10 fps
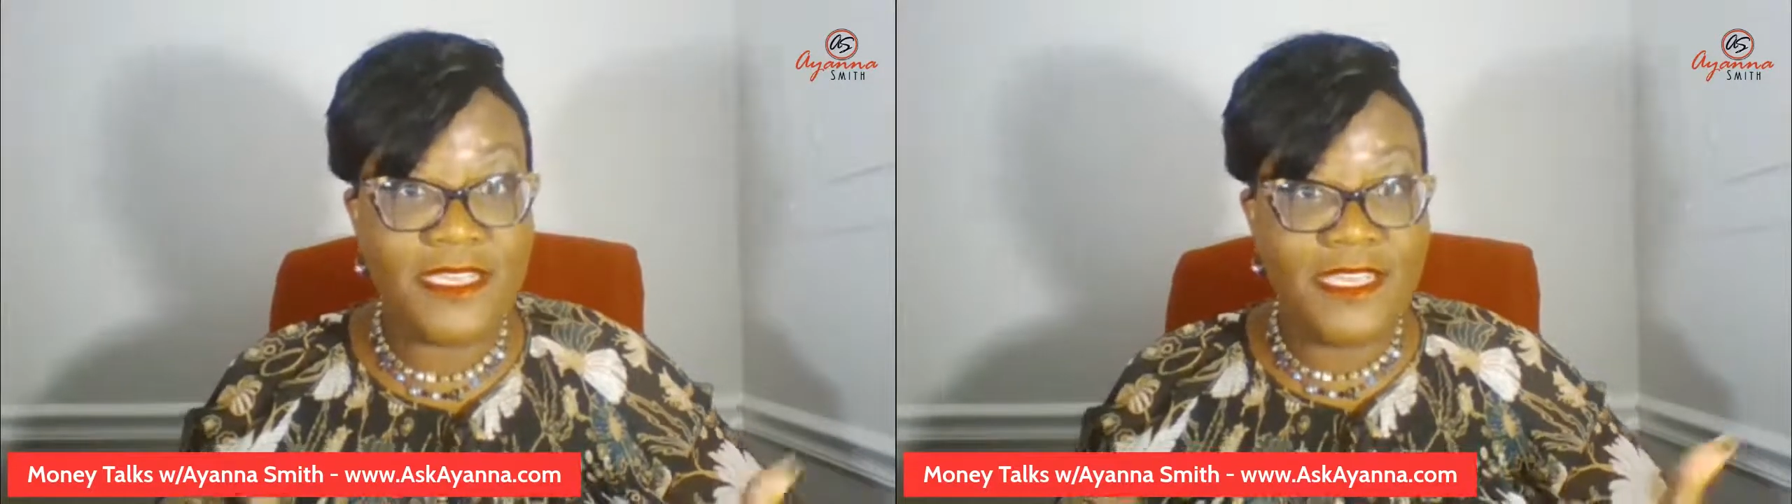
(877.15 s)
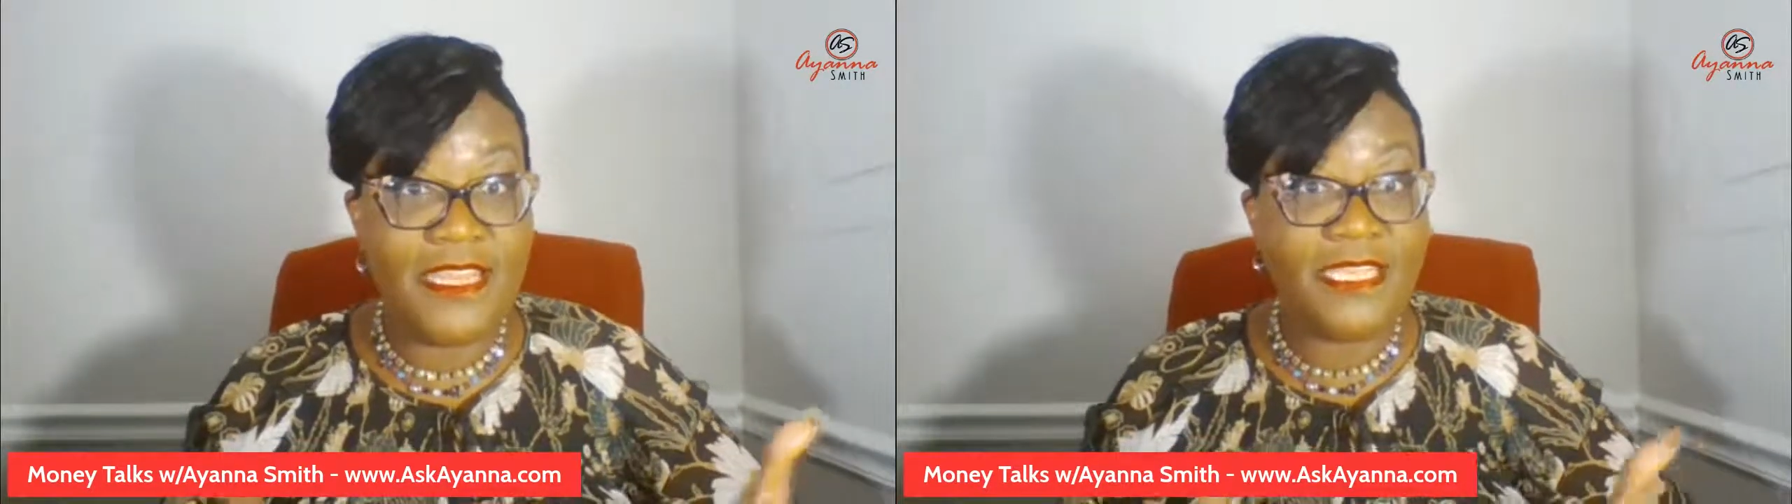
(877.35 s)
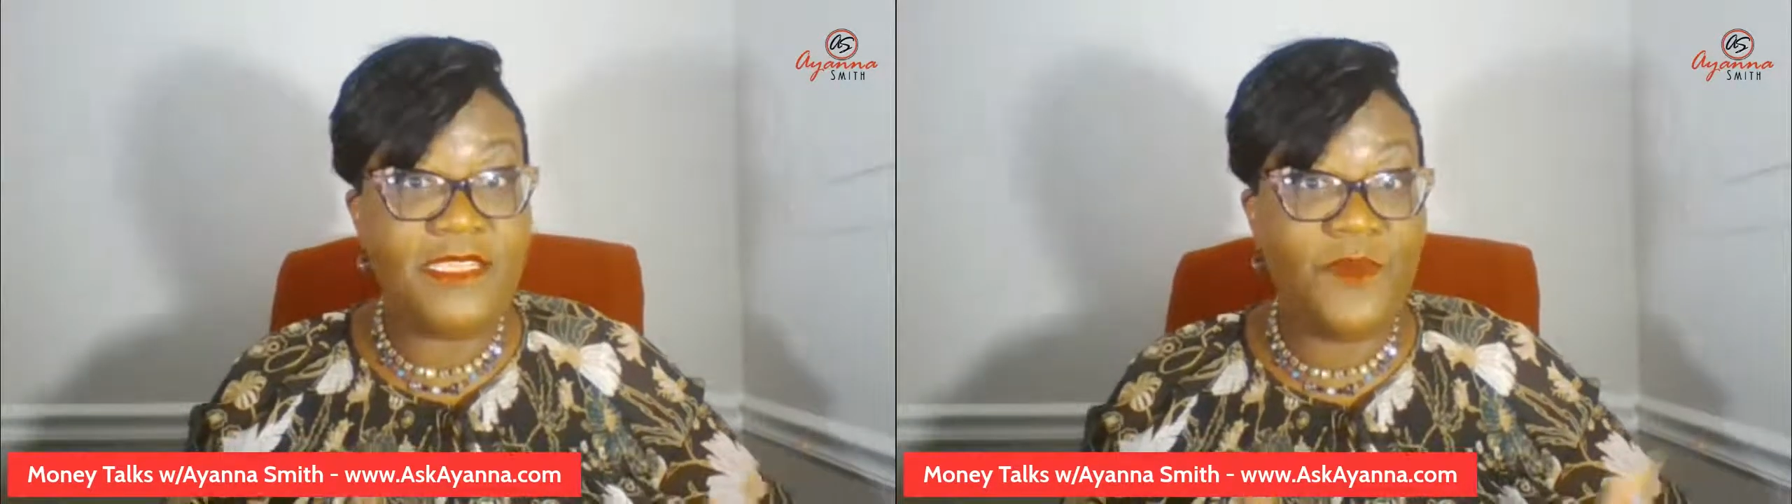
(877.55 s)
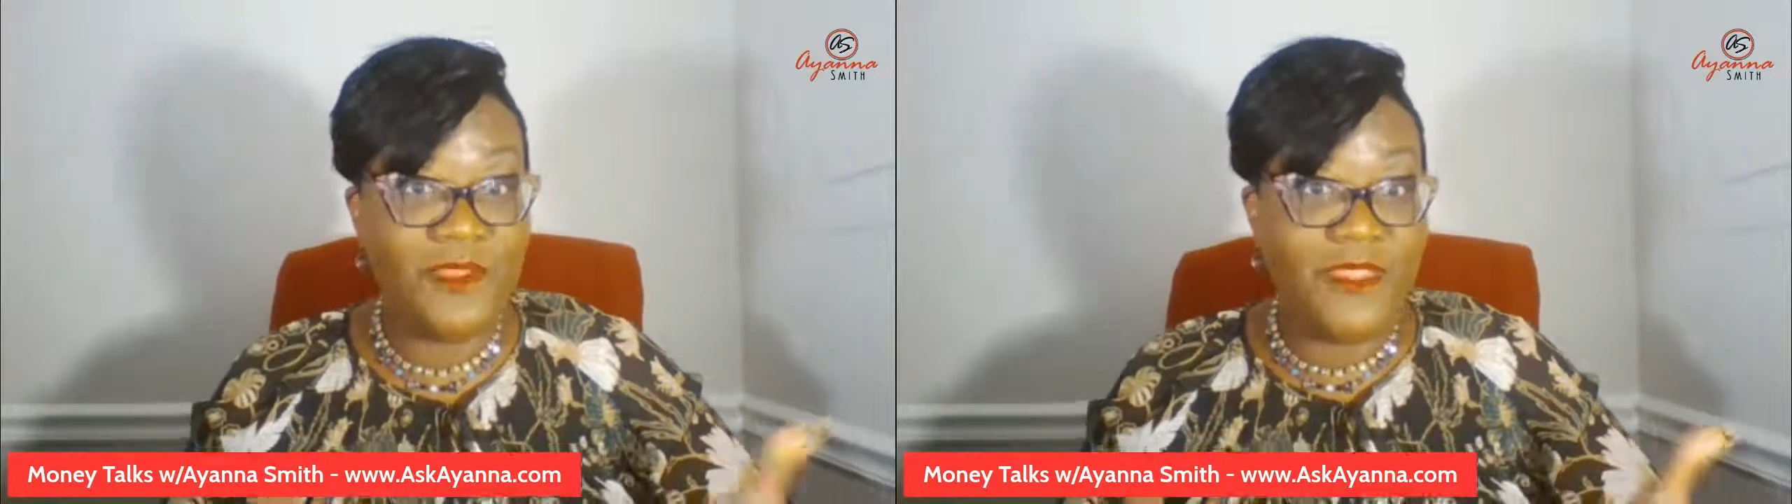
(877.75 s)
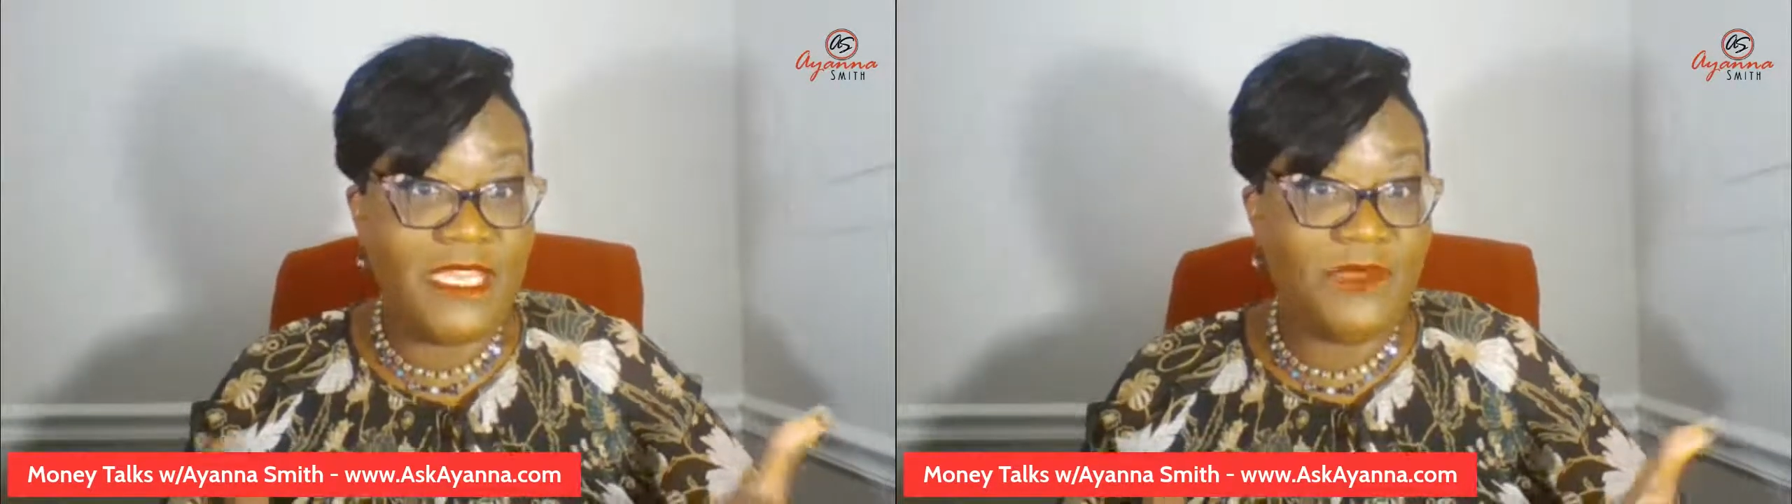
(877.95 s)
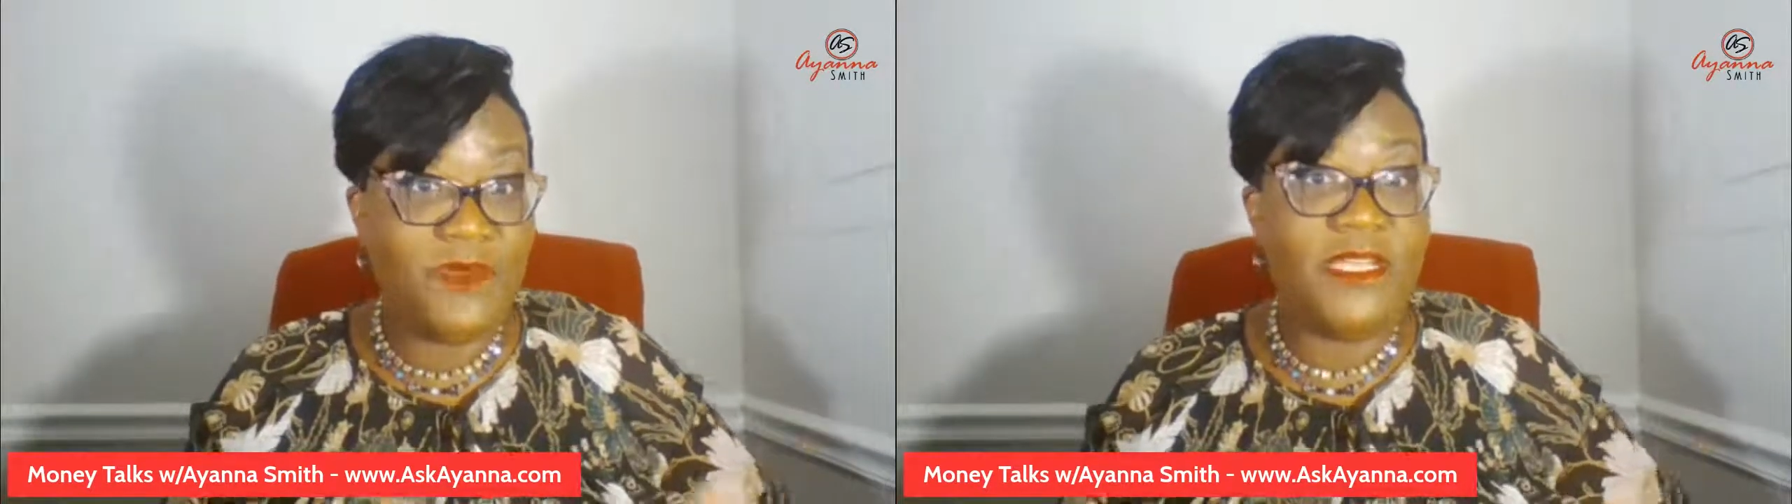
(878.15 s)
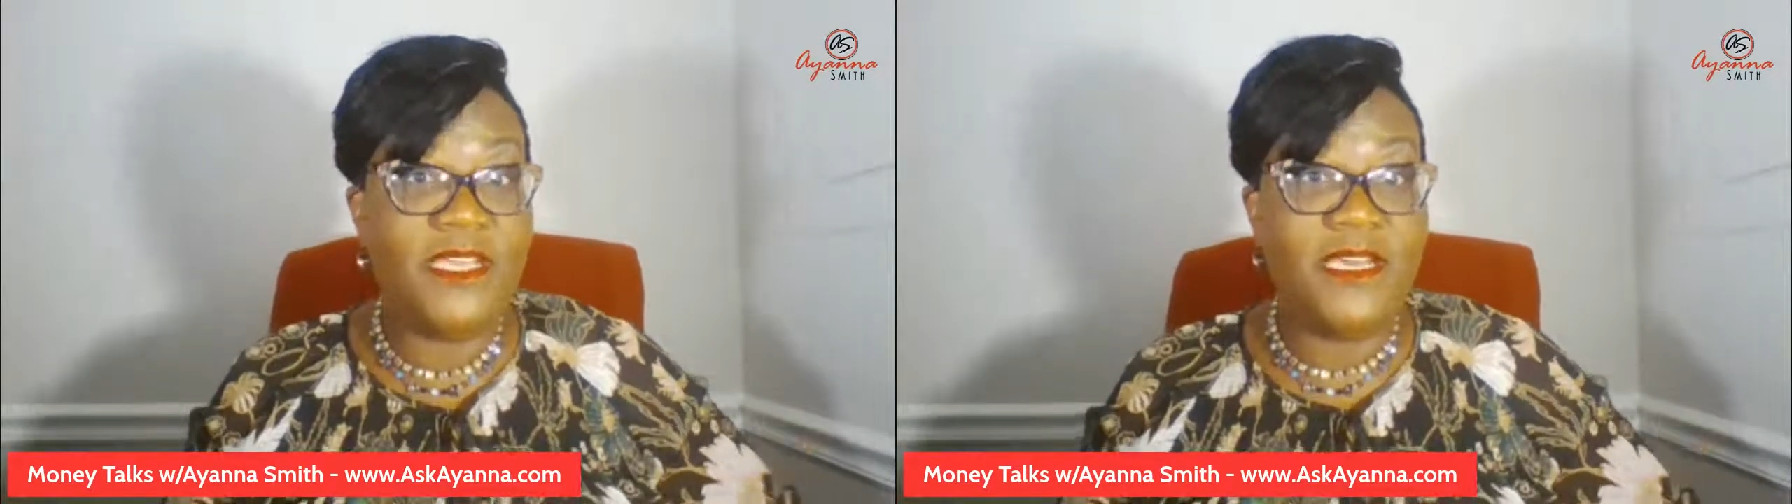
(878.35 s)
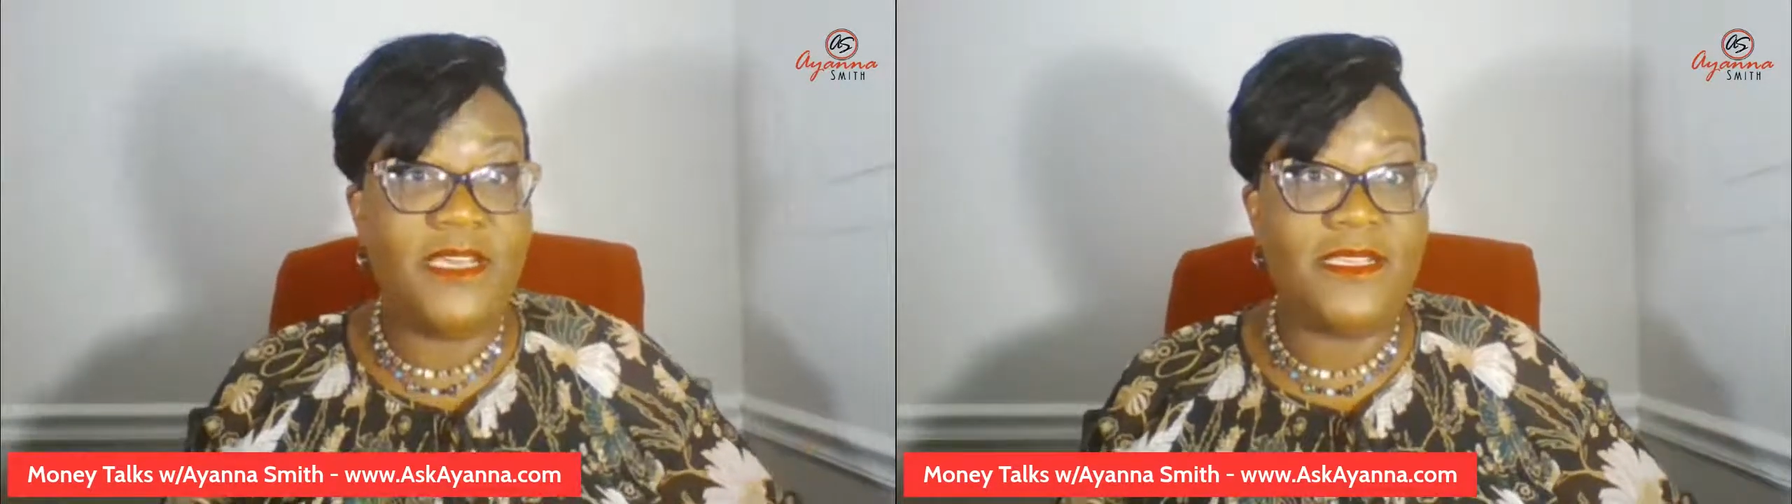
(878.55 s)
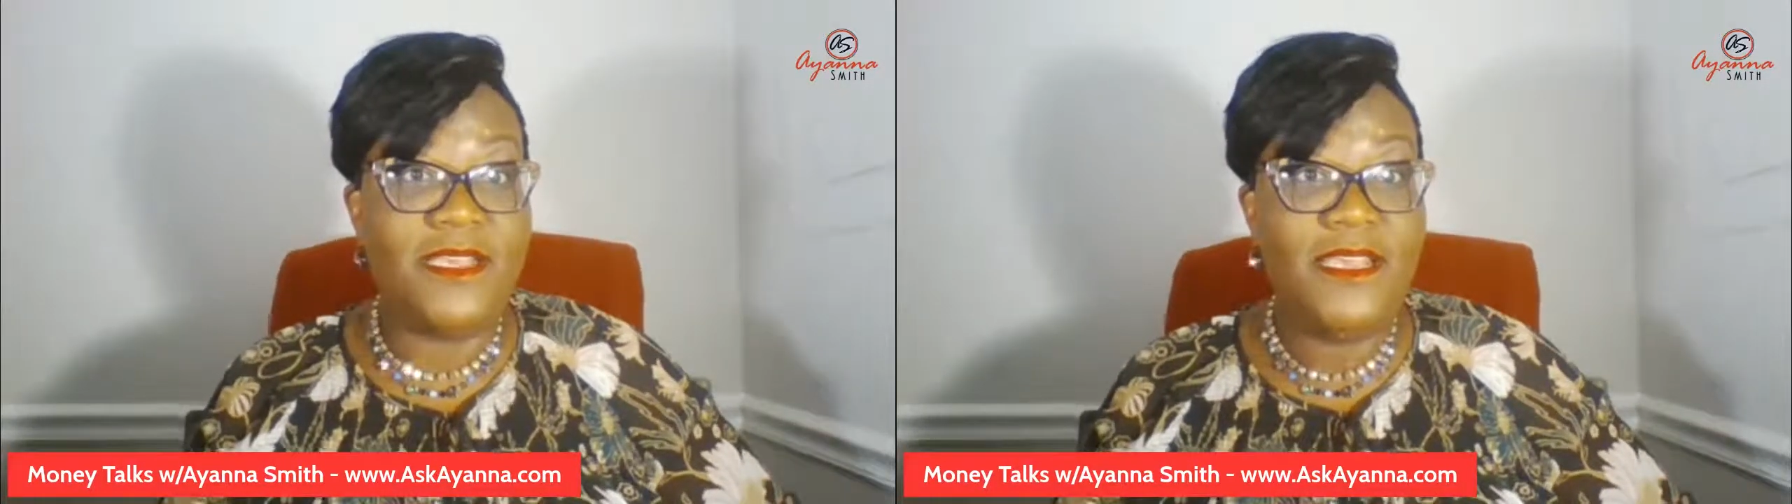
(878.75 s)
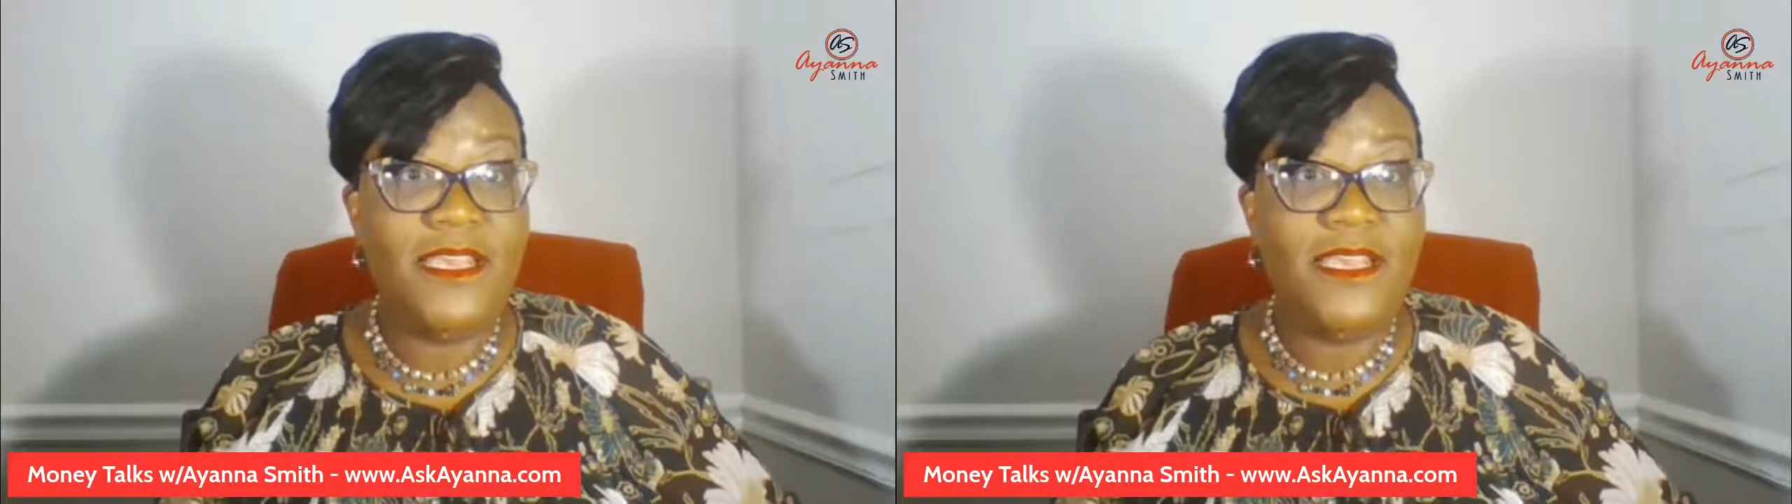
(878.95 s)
That's what it does.